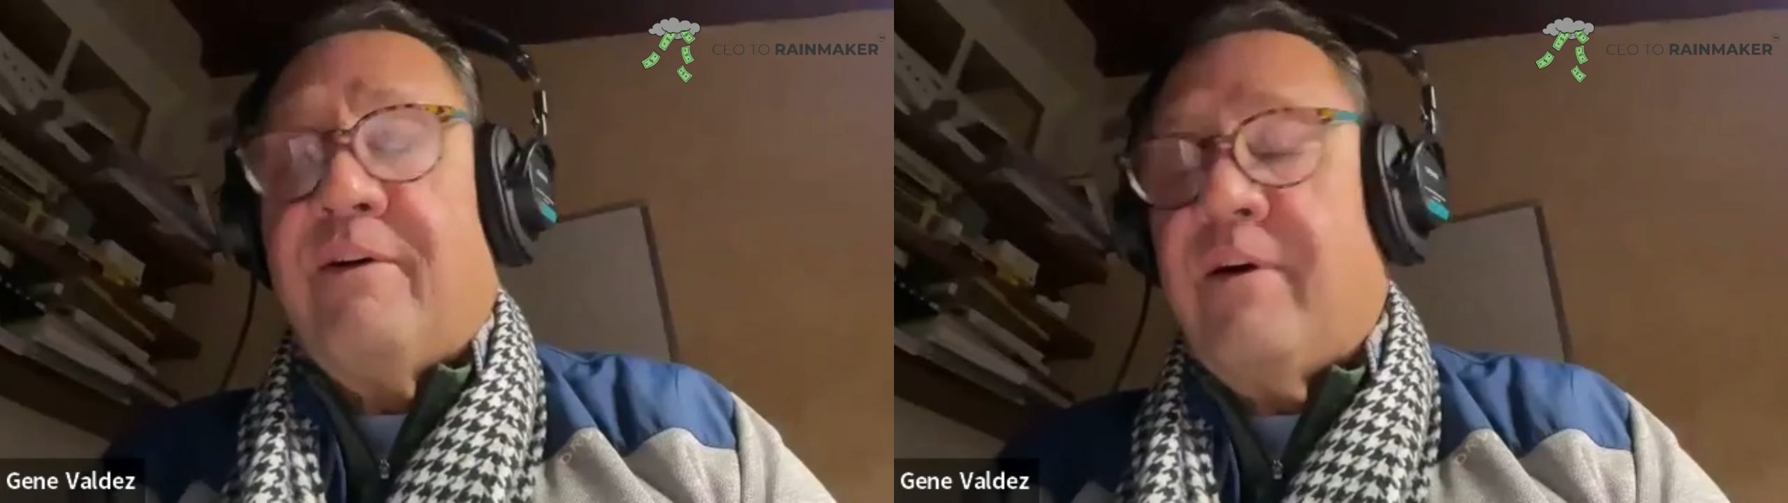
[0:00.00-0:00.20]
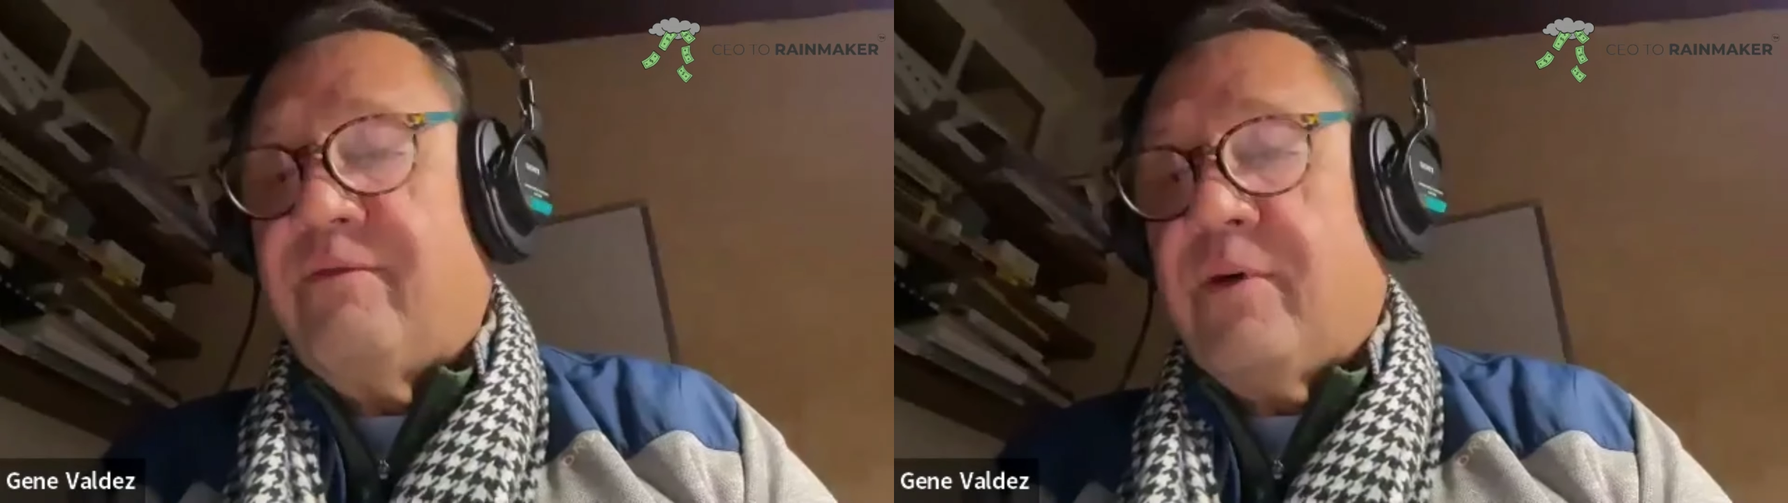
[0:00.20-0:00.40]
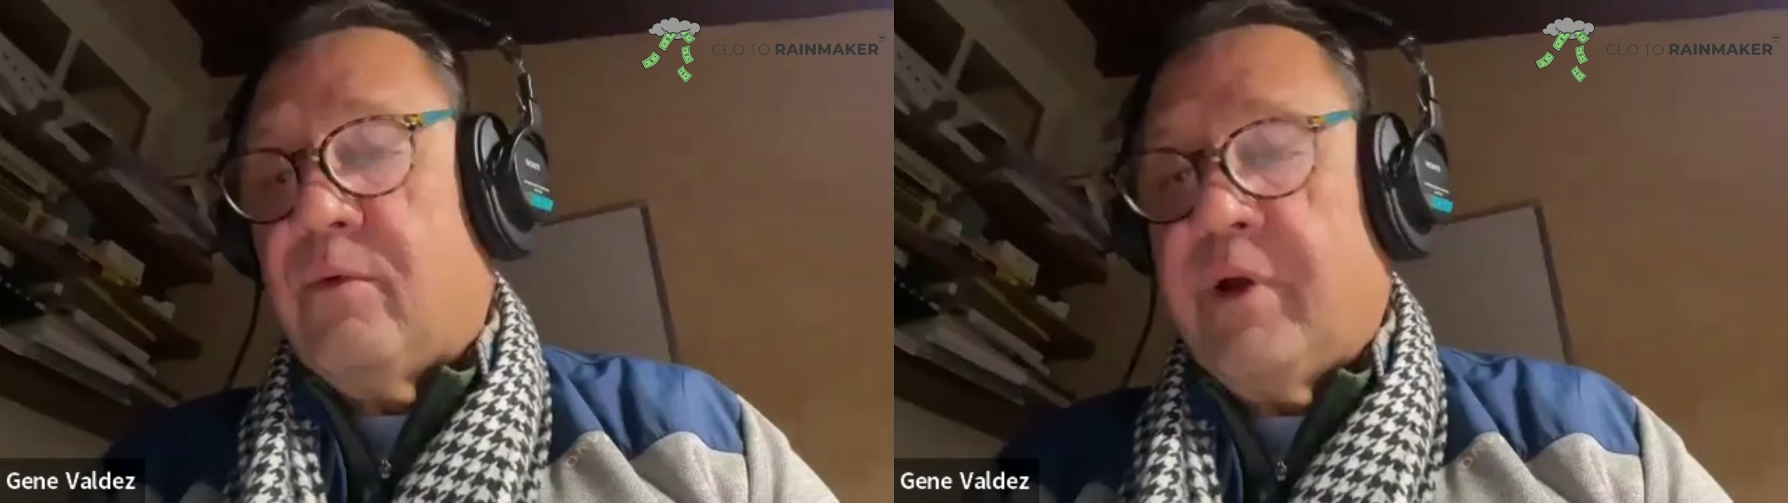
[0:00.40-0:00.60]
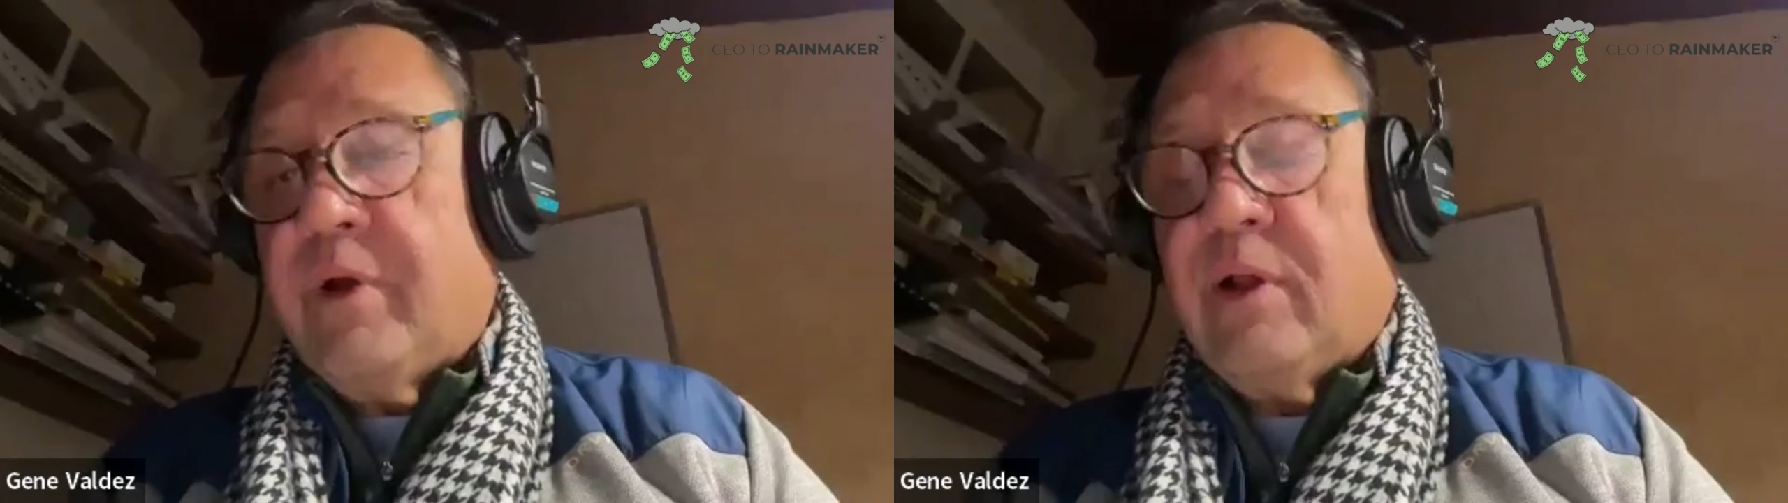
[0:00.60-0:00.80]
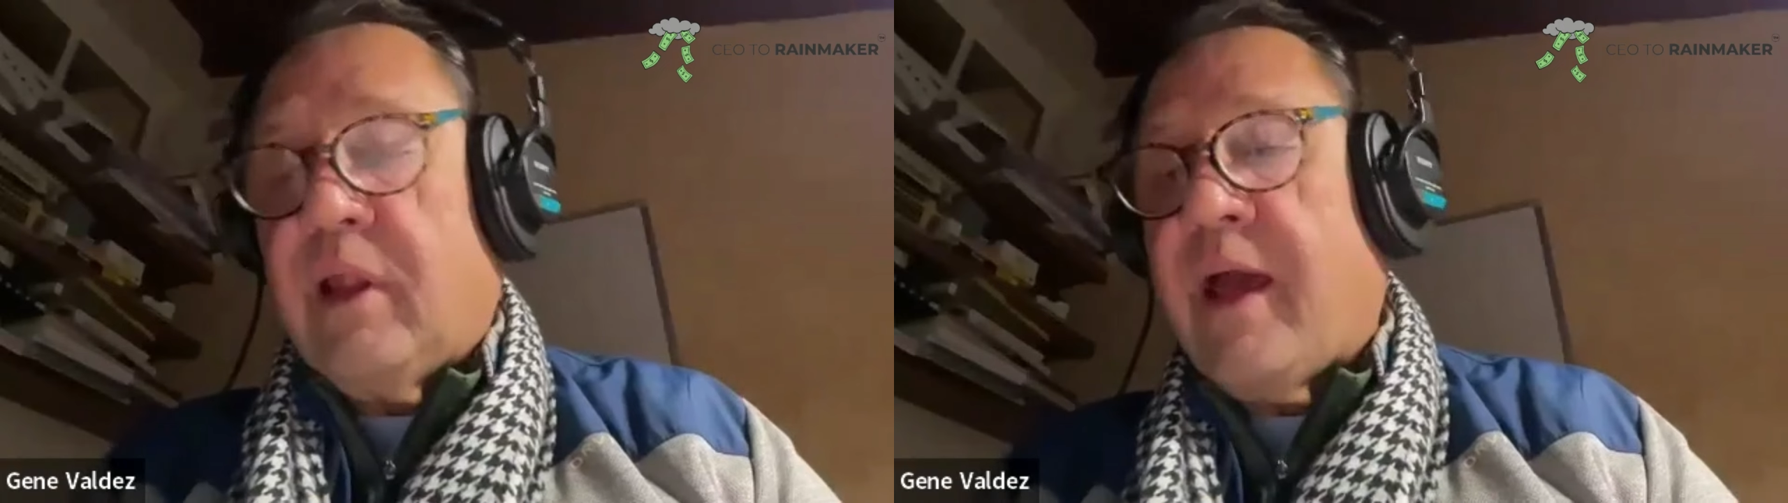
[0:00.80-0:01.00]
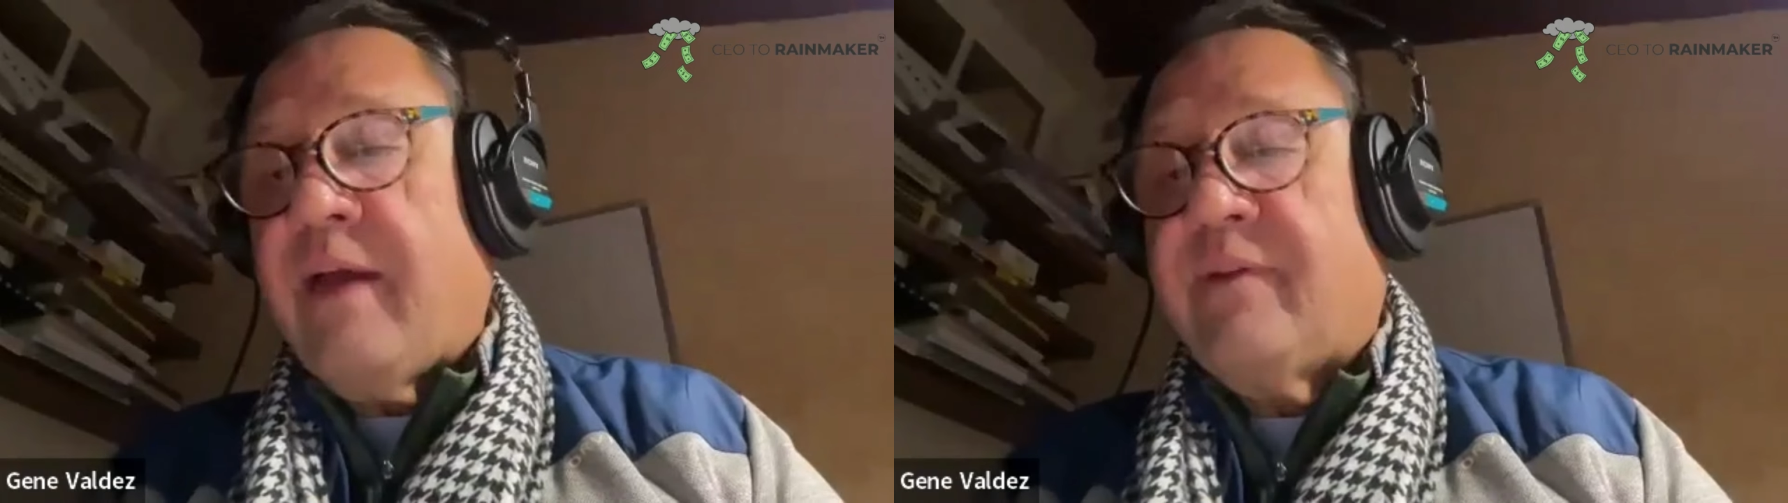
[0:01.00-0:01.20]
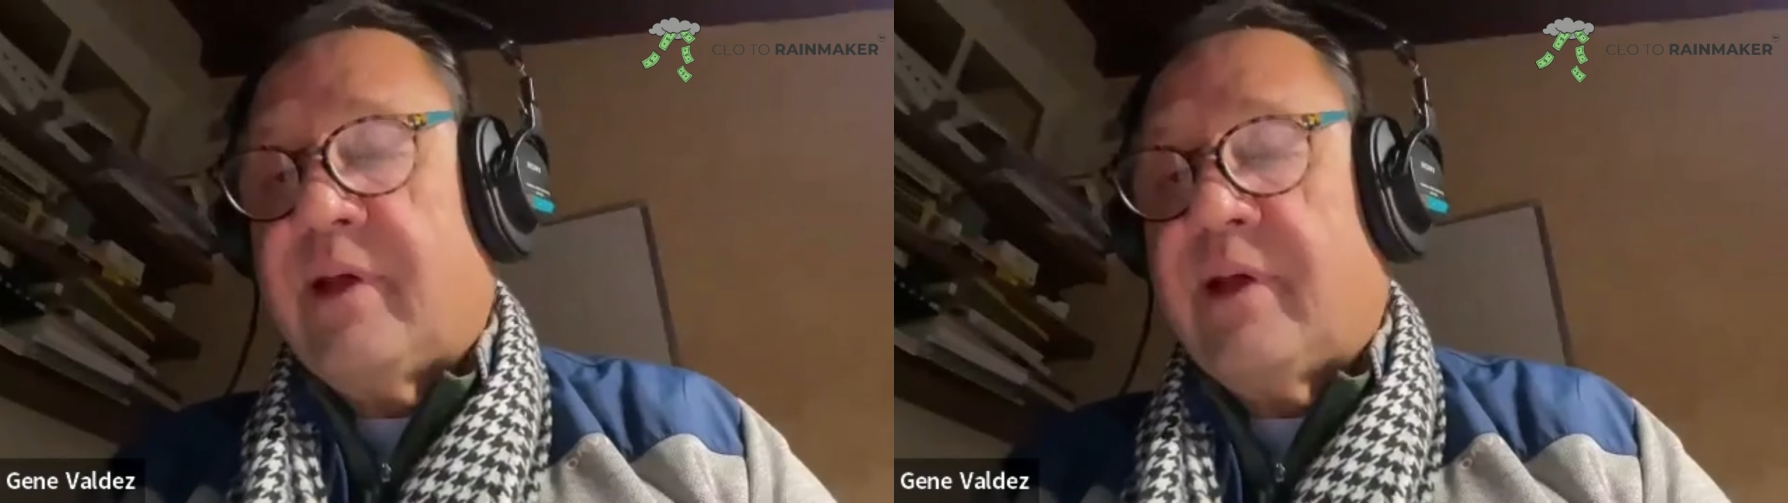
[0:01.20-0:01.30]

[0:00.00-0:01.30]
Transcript: of a real life